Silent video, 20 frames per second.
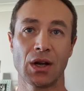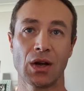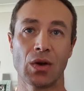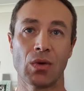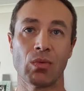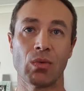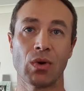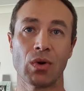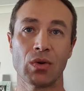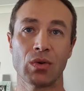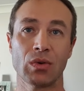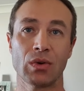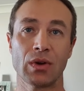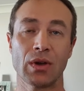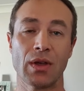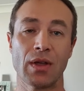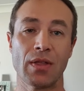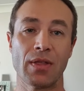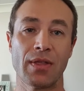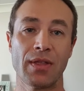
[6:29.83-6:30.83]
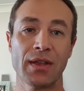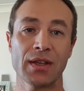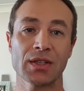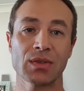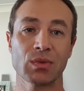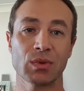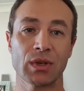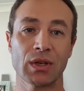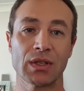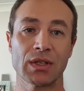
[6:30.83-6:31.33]
Well, this
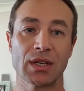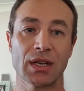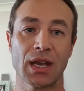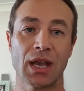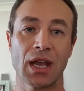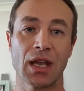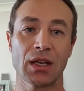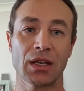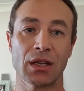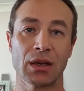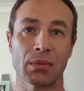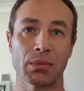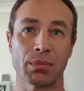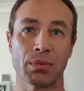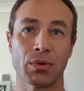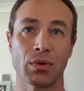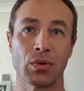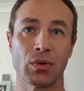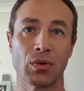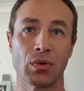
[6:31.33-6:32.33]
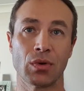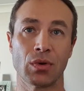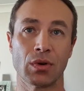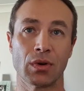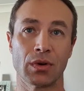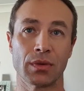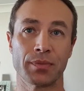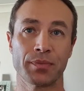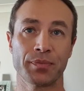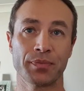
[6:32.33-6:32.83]
would indicate in
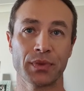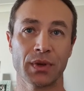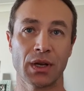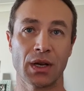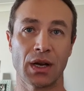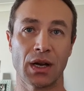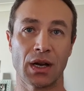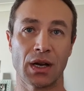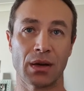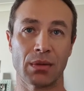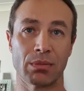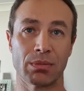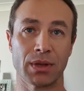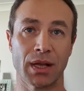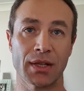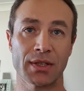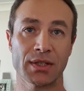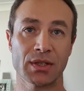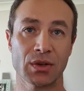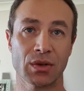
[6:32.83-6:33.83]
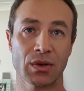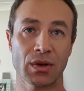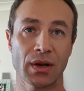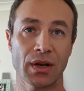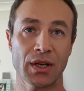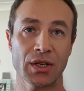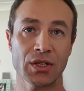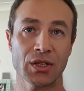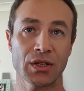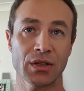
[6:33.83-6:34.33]
poor blood
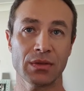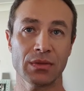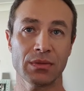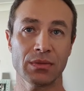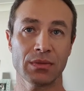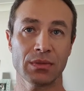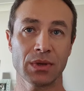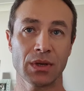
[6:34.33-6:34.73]
circulation.